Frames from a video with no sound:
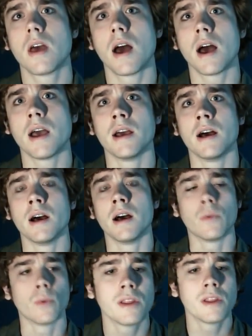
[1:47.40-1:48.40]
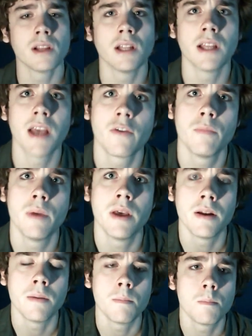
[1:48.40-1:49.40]
I uh, recently have
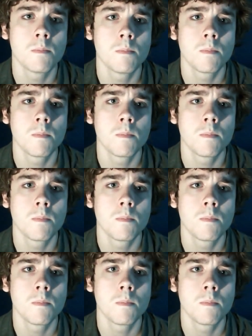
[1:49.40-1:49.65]
been